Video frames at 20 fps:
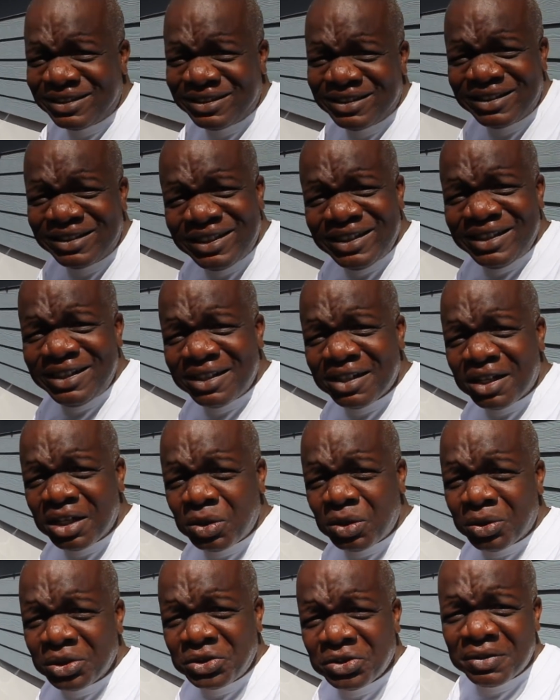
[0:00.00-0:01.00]
is the TDI
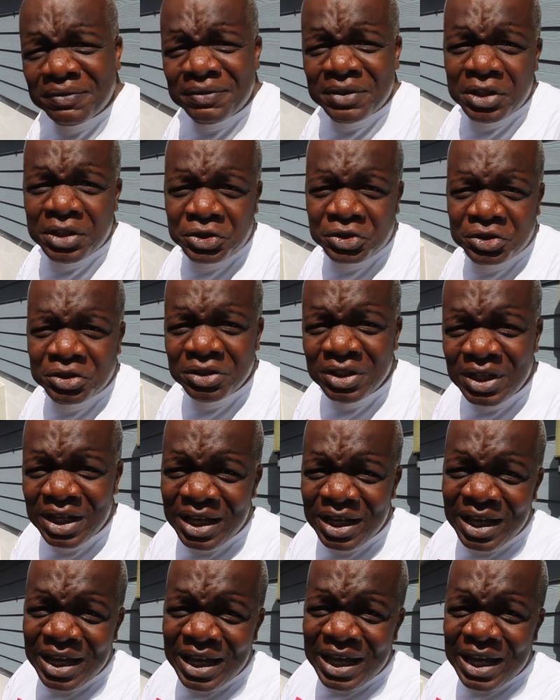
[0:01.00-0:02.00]
Quattro version,
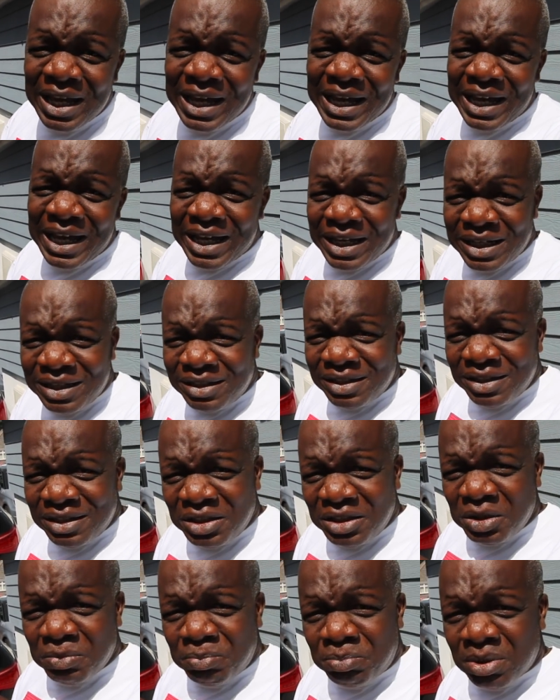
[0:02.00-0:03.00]
and
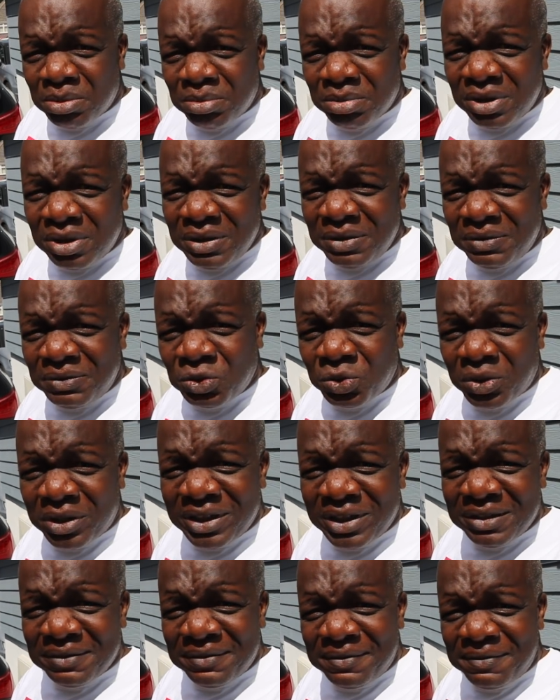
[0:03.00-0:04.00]
you're probably
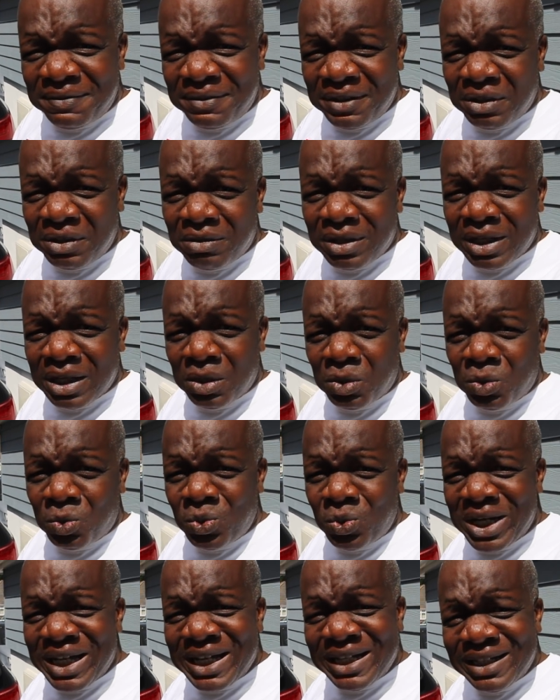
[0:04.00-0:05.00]
trying to figure out
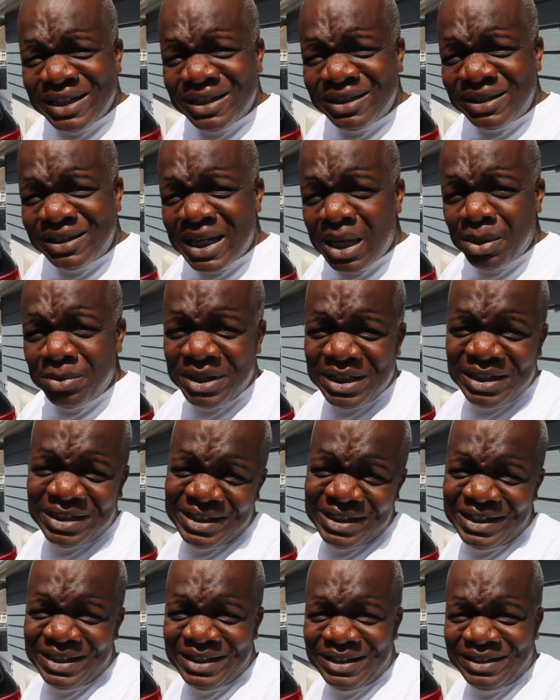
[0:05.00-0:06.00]
where the
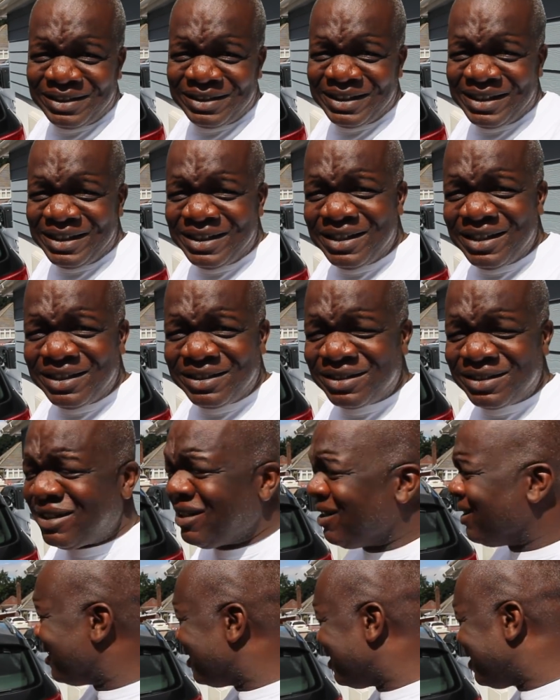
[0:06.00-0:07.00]
damage is in this
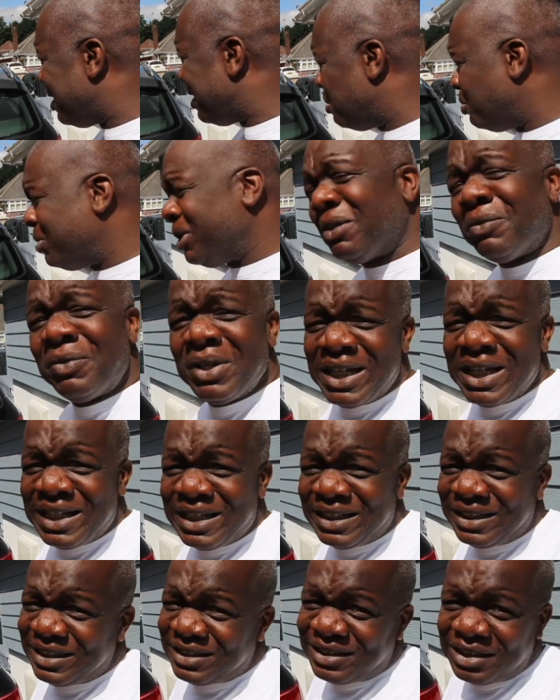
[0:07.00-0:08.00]
car. Well,
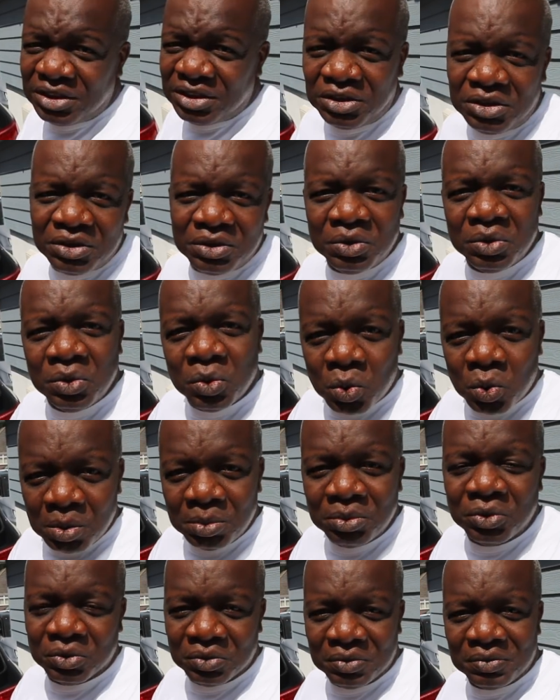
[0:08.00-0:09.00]
this isn't your
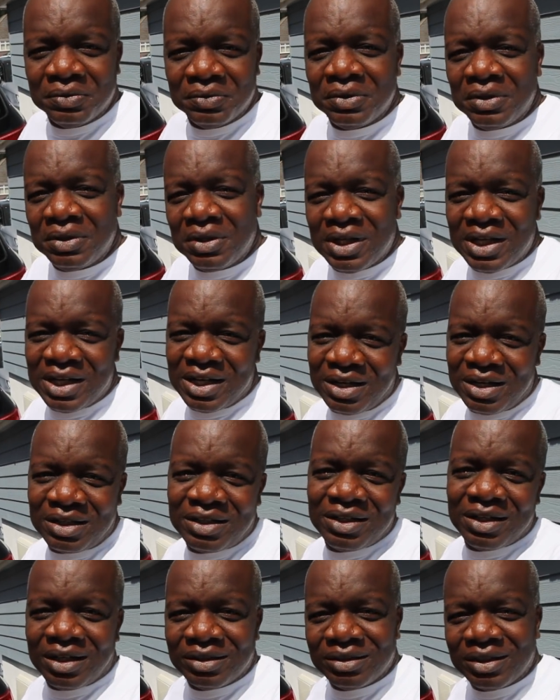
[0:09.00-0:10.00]
normal
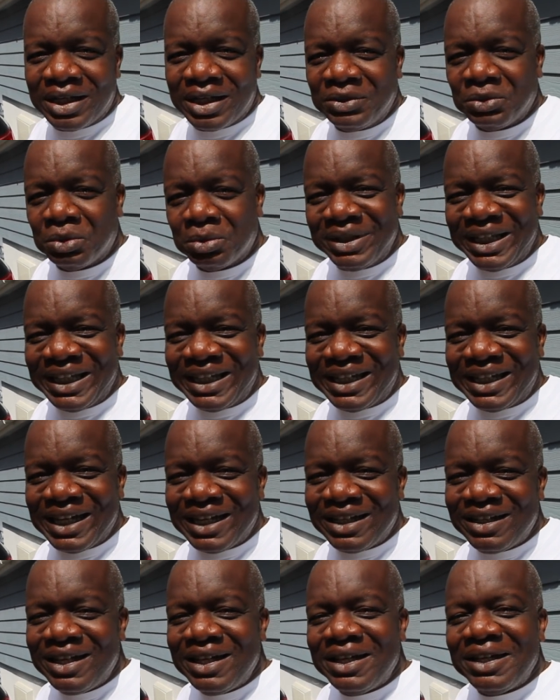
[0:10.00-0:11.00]
car that I normally
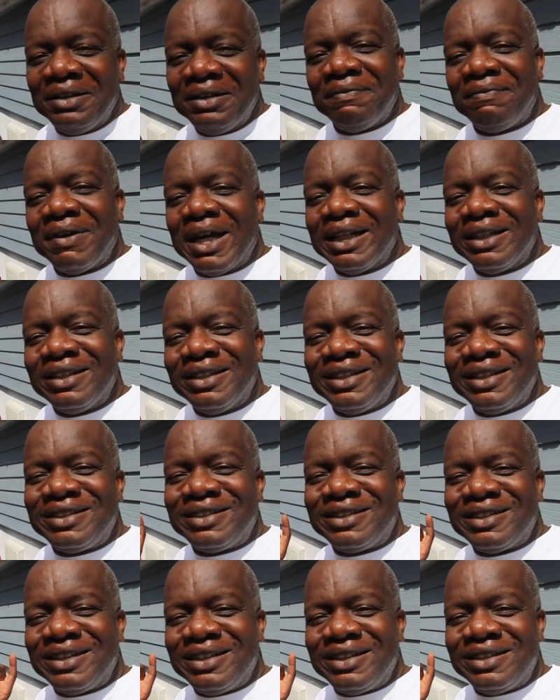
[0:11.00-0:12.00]
get. In fact,
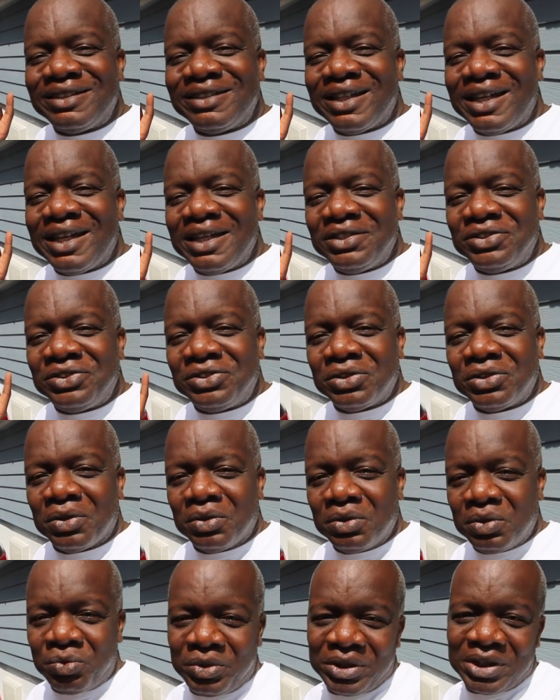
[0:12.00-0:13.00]
this is a
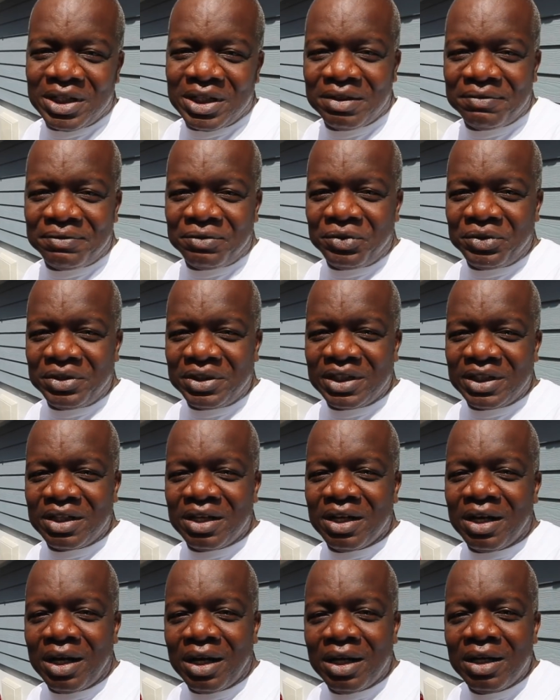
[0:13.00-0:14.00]
stolen recovered
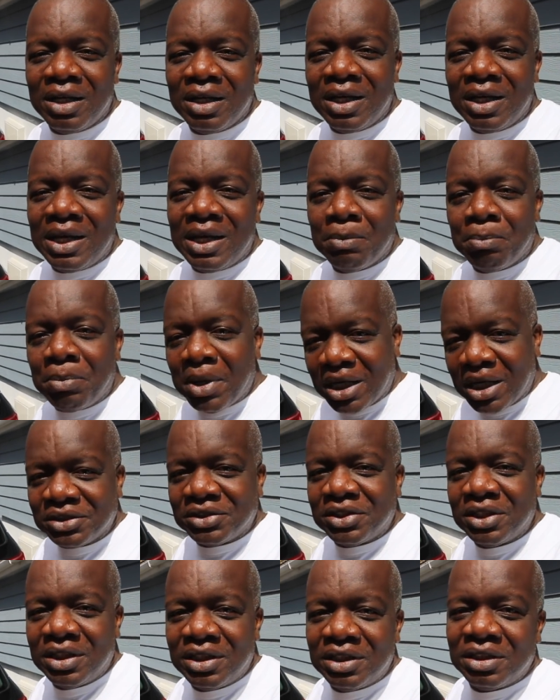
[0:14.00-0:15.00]
car,
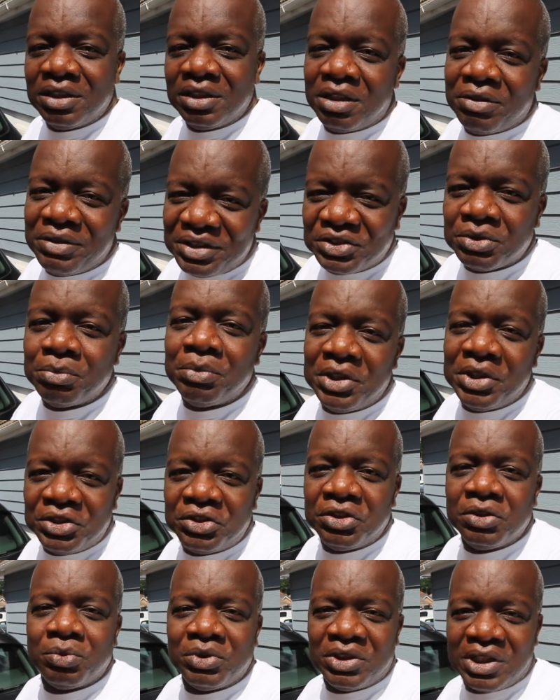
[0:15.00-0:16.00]
but there is some
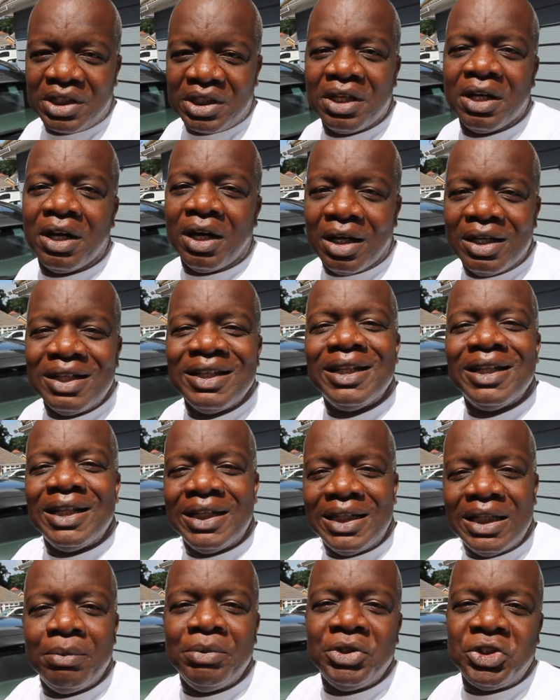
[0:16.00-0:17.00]
issues with the car.
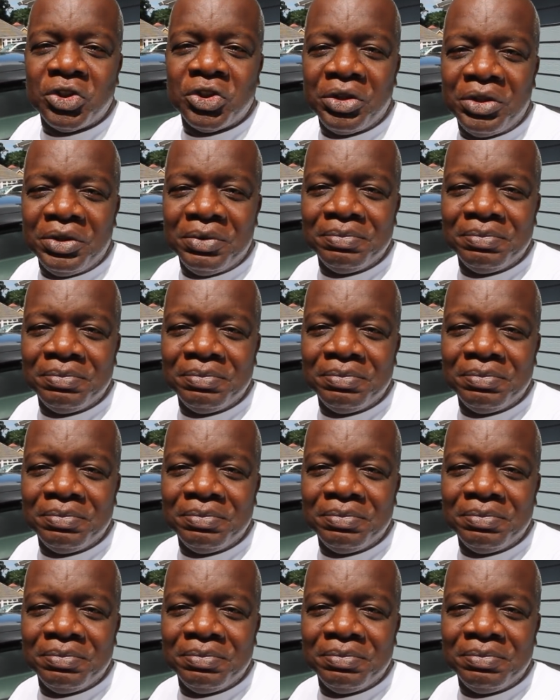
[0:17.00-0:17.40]
Let me show you.